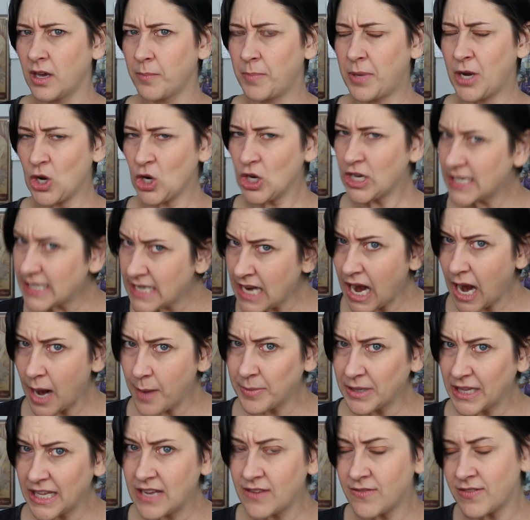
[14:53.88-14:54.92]
period. I
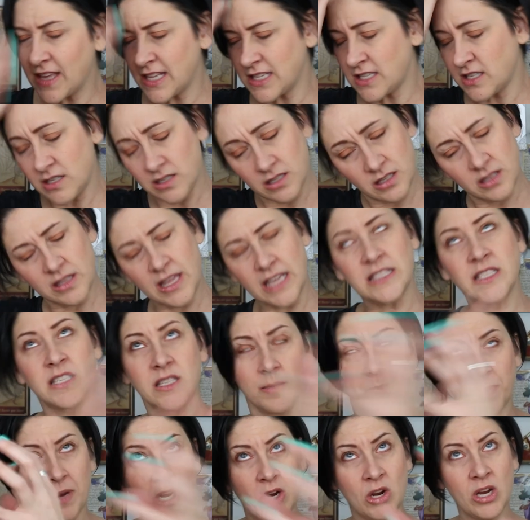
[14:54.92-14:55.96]
believe that's that's
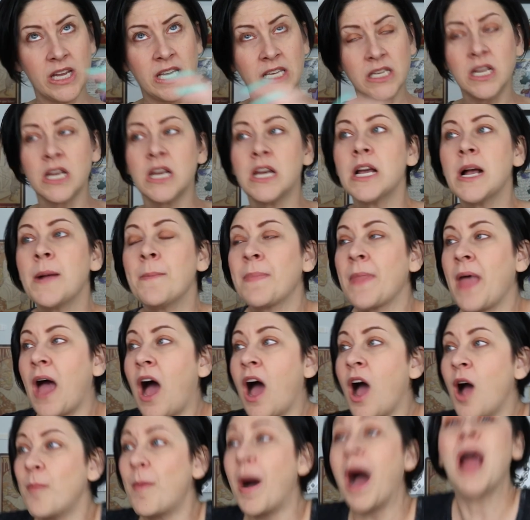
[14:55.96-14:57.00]
the period.
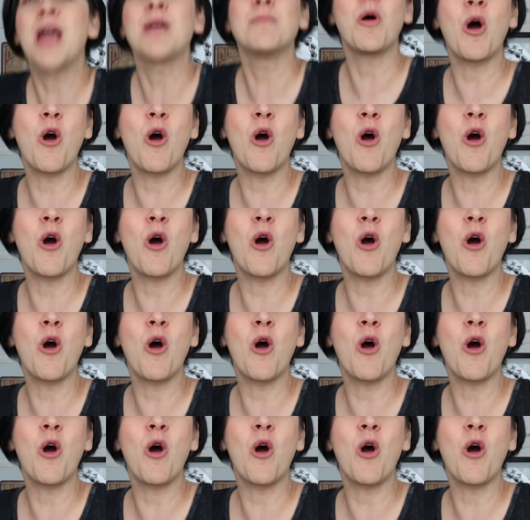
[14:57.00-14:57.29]
Um, I am